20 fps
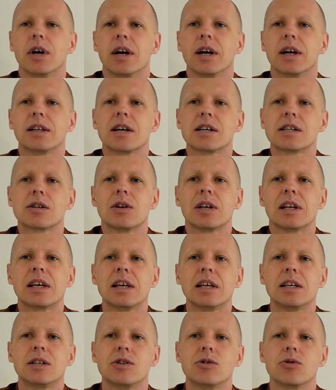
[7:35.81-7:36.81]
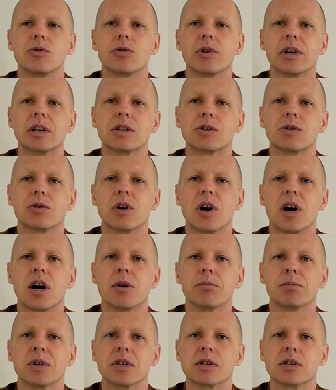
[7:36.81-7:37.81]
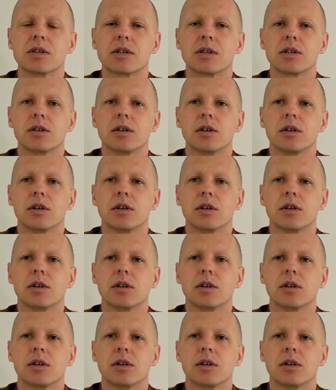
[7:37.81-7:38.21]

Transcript: It doesn't lead you into calmness.